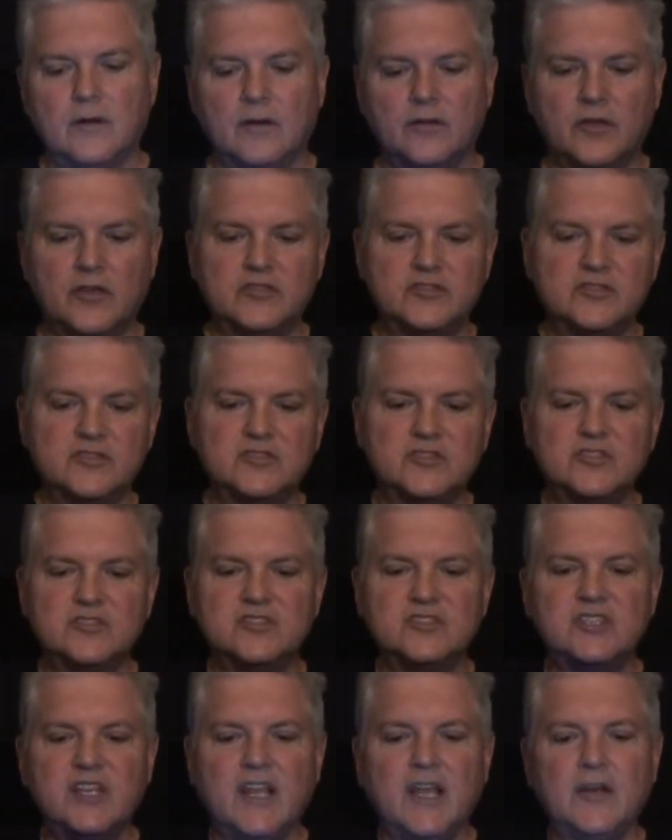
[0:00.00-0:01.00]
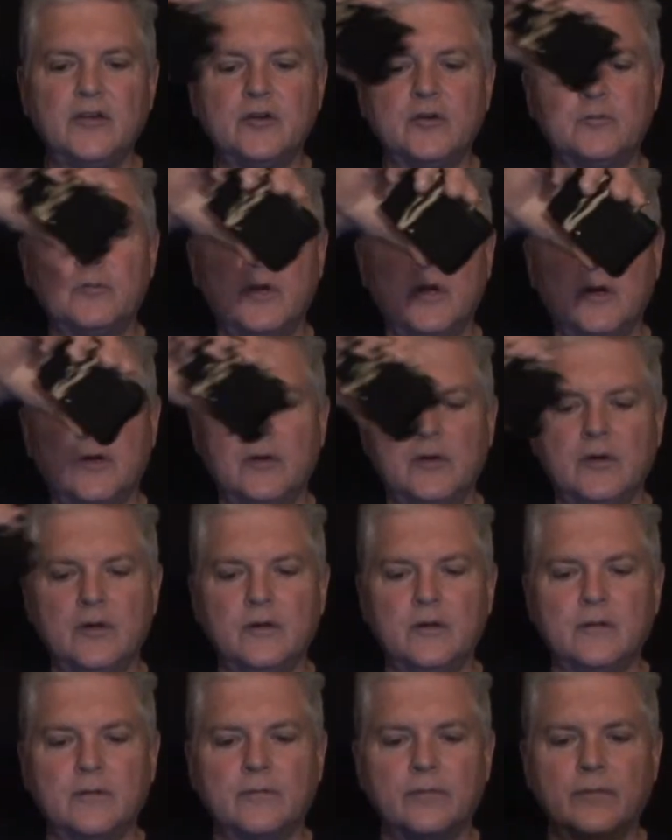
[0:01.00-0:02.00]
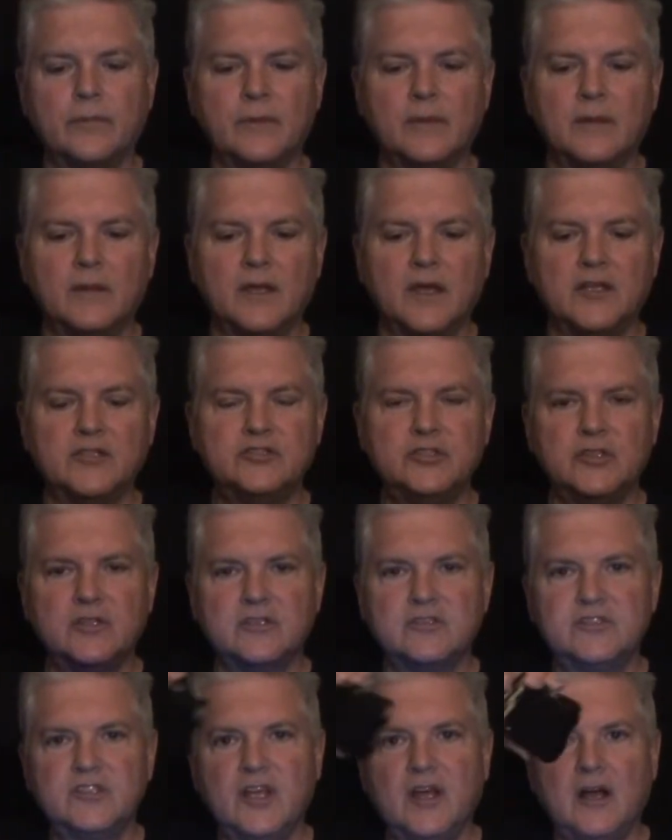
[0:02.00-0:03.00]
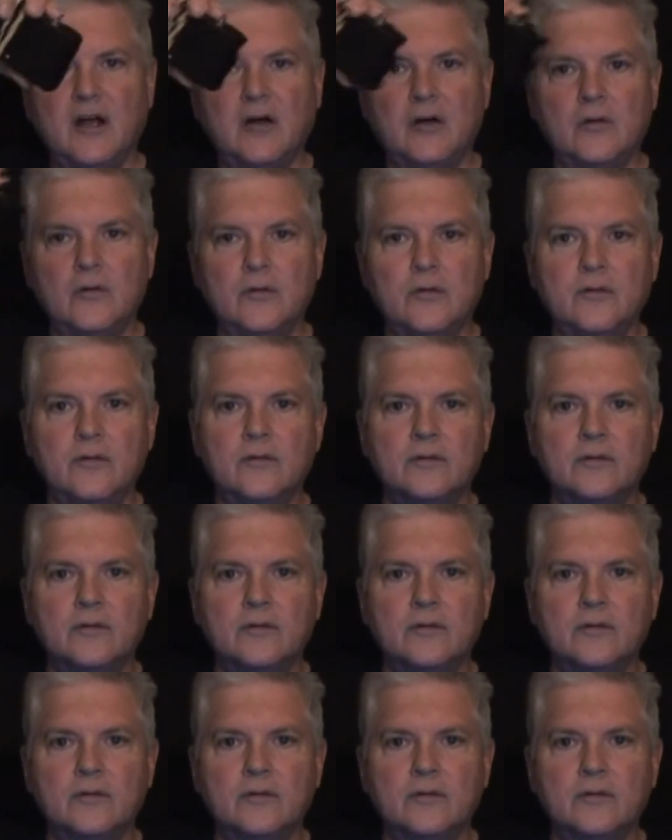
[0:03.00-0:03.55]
this is the standard mode. As you can tell